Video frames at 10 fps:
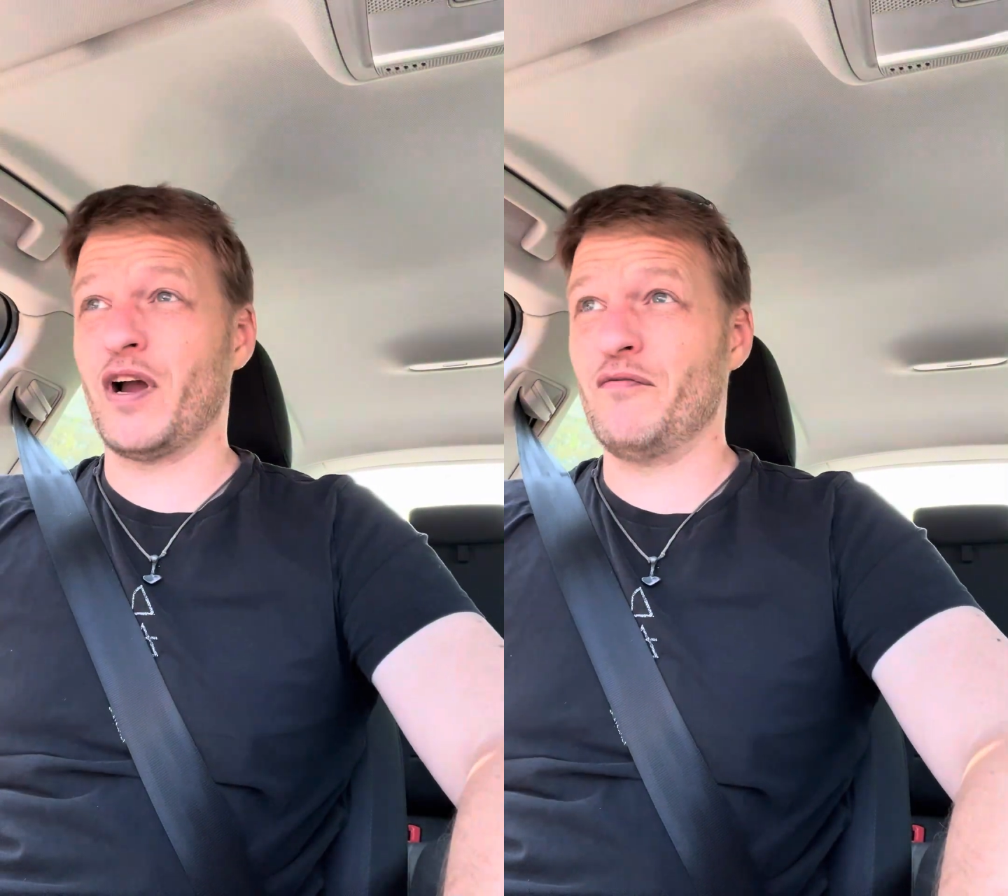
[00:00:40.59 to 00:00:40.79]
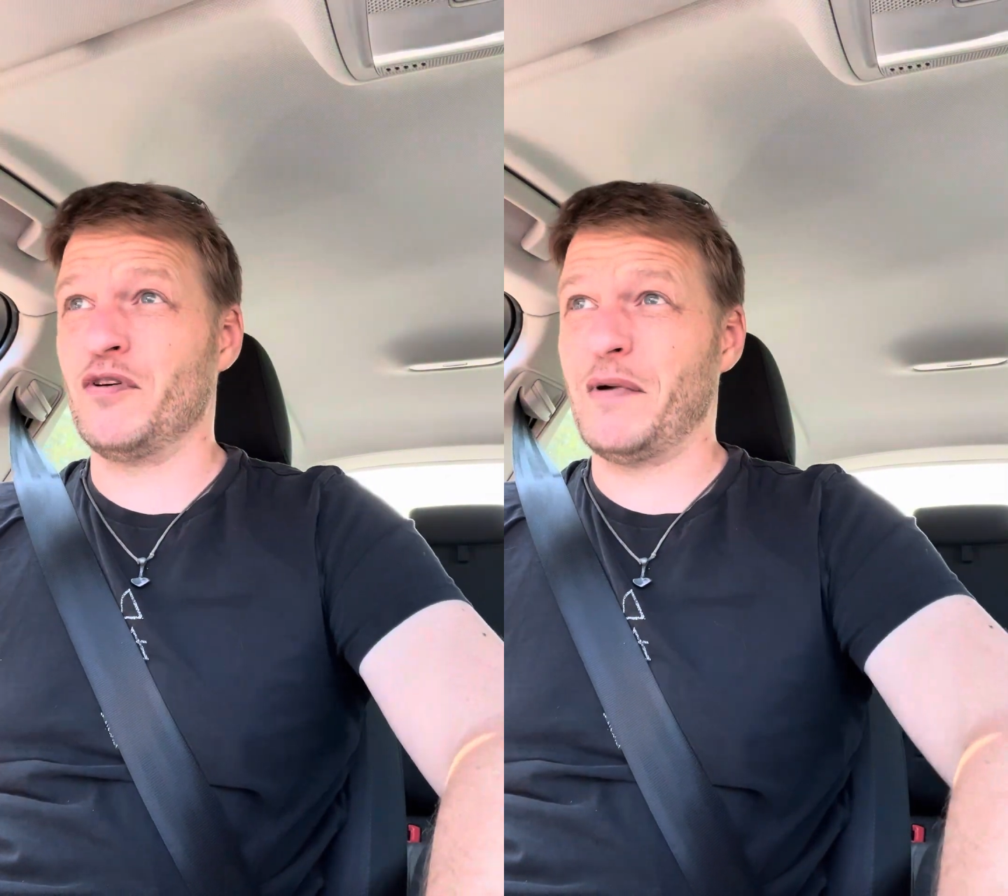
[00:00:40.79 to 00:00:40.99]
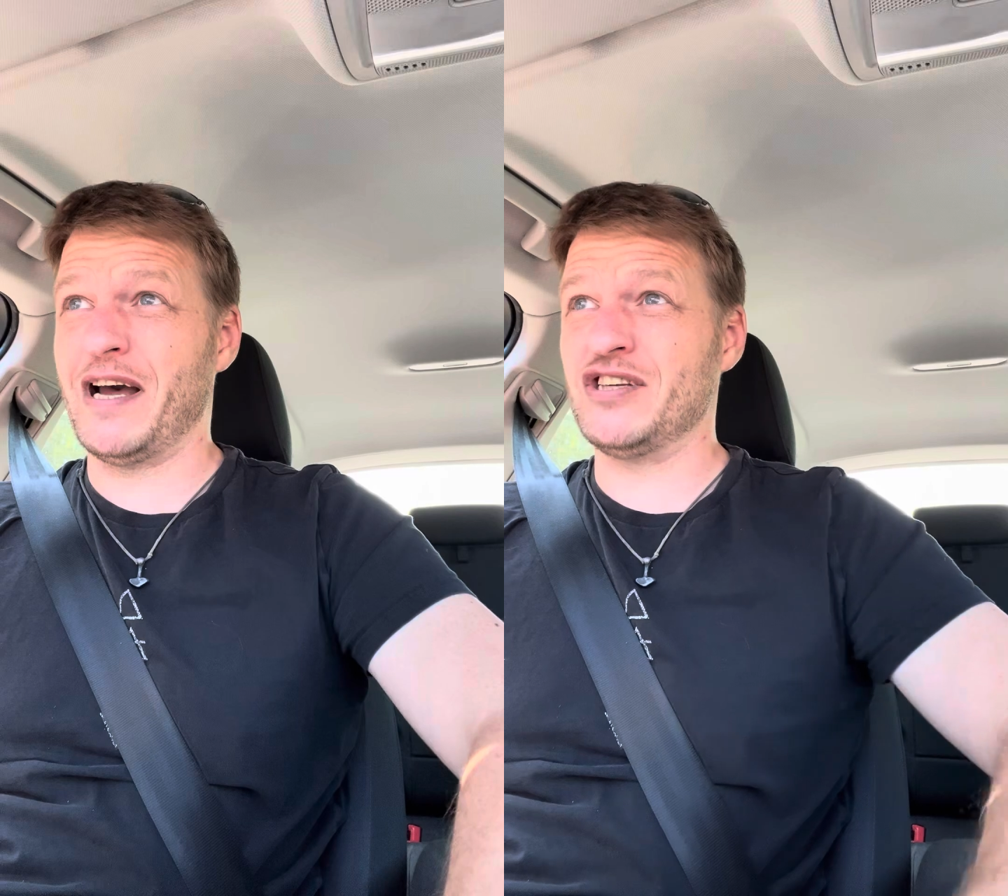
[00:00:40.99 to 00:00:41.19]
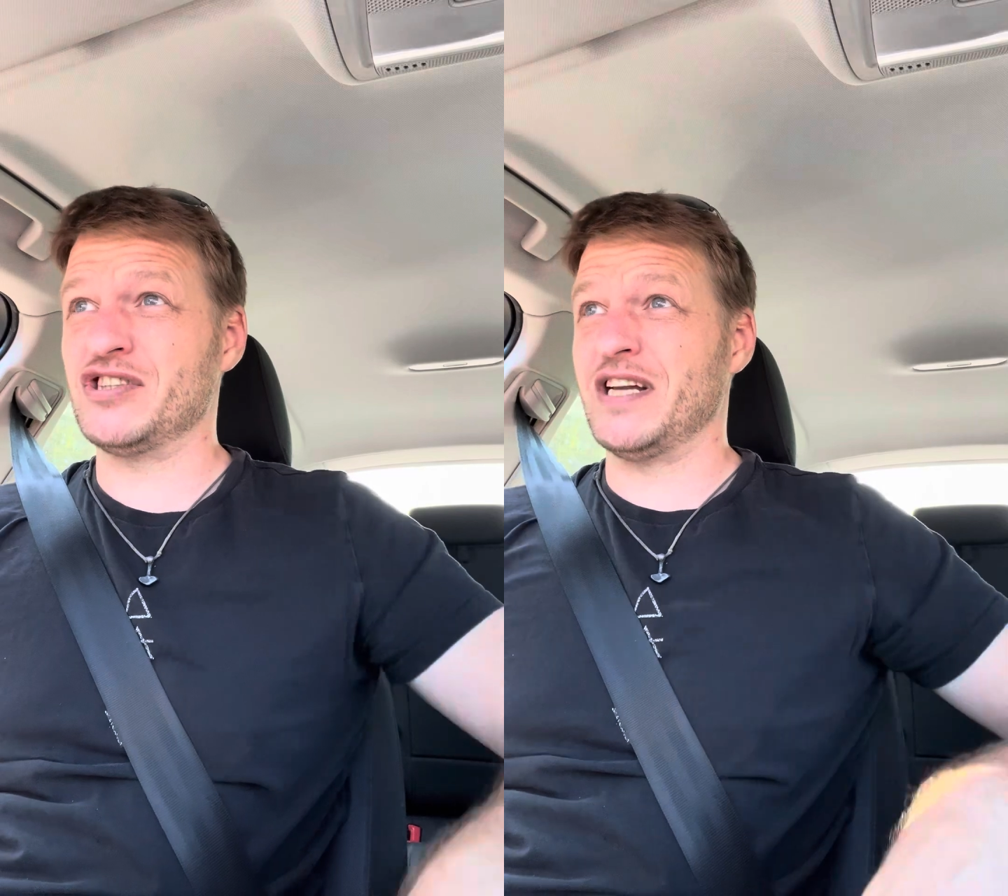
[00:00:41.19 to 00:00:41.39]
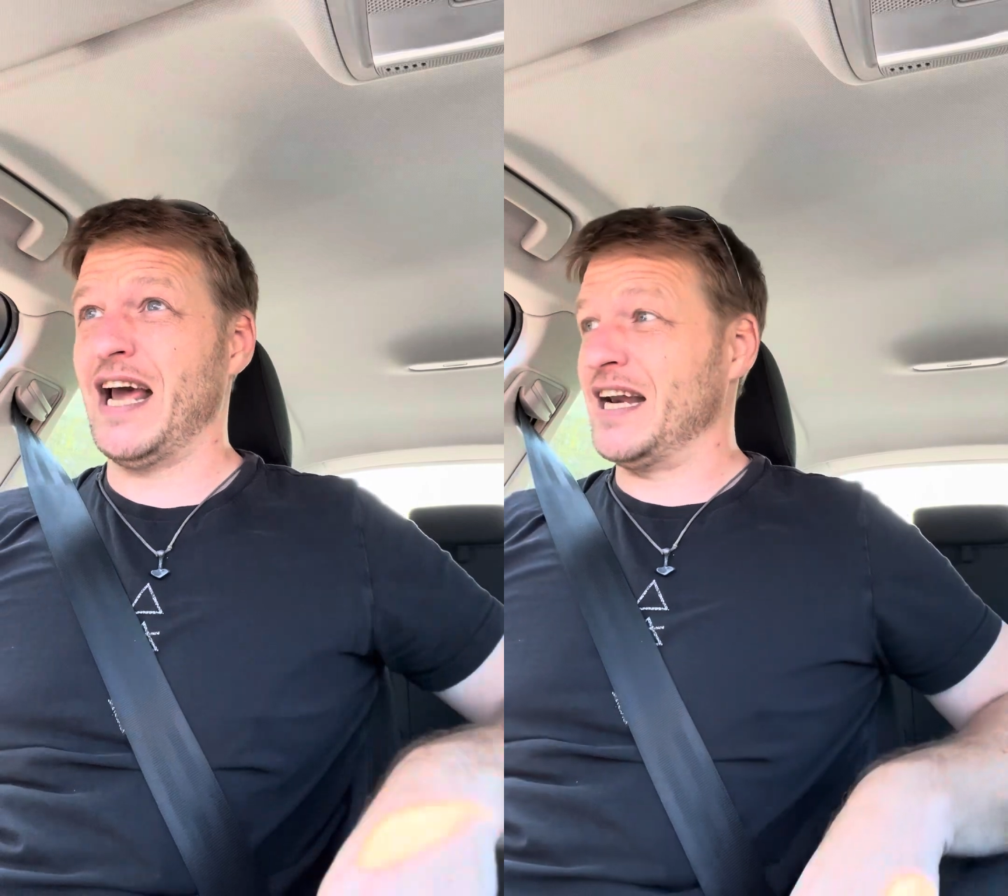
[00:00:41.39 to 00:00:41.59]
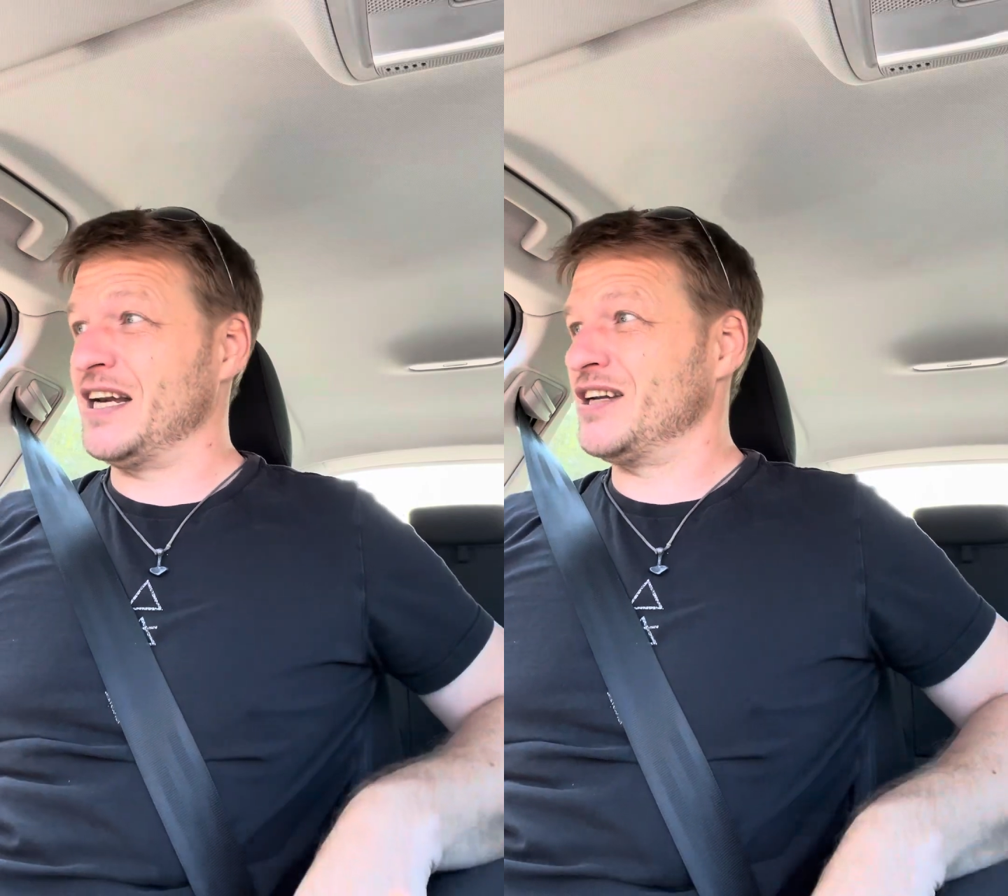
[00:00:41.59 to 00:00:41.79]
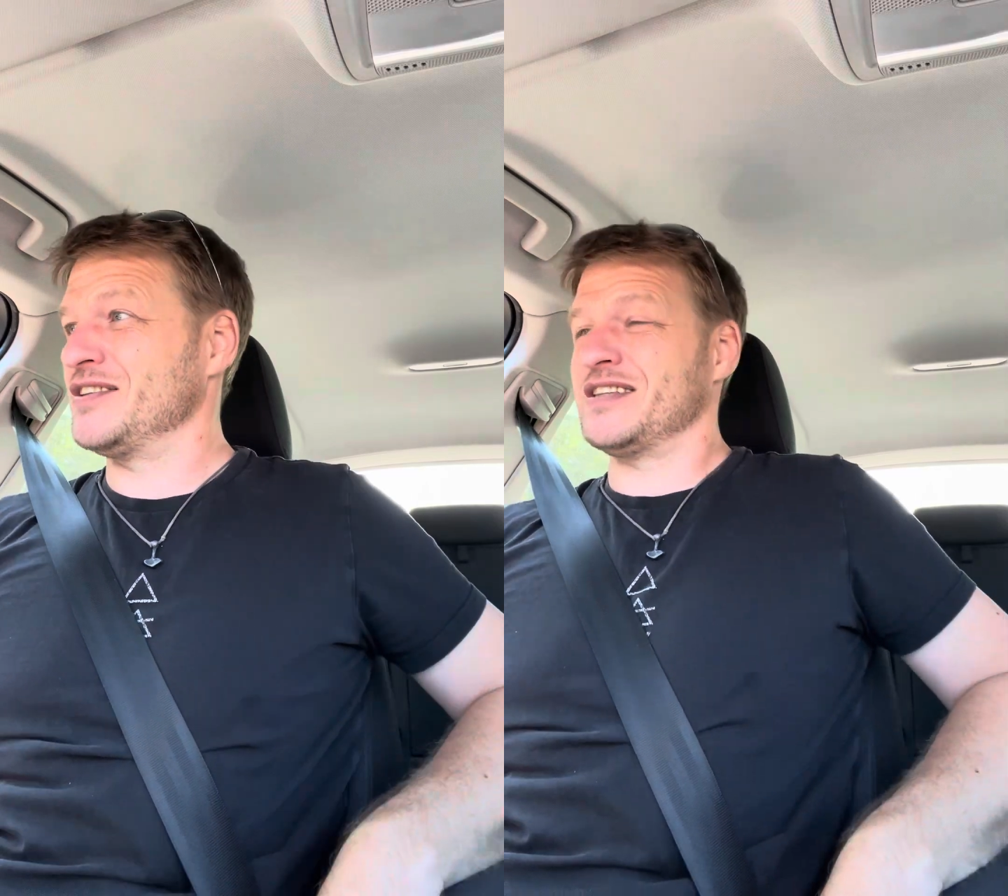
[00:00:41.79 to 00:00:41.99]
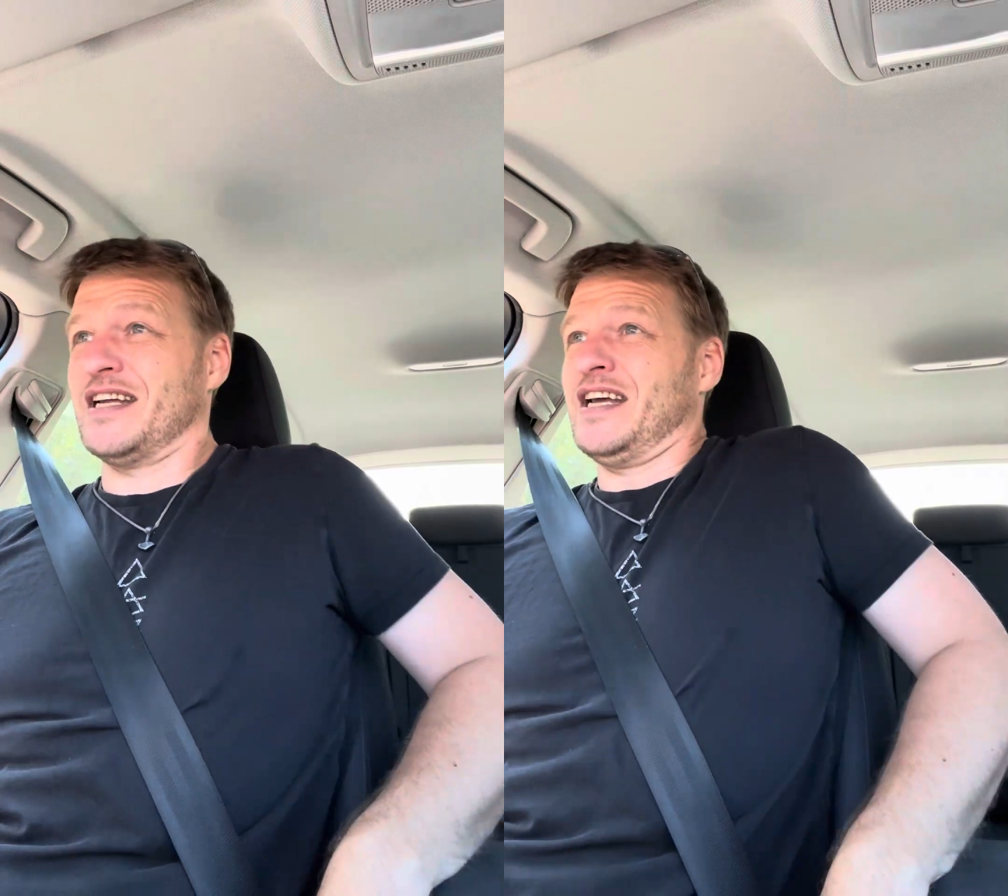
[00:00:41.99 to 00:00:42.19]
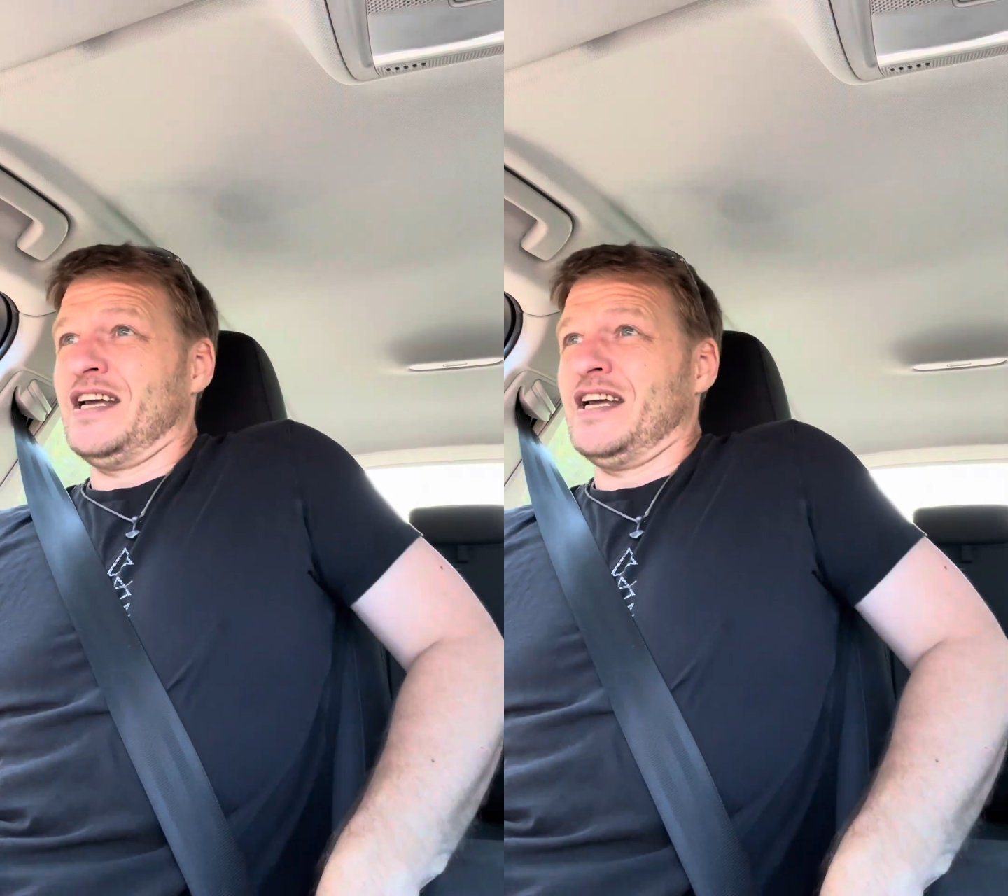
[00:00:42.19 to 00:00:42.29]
information endlessly.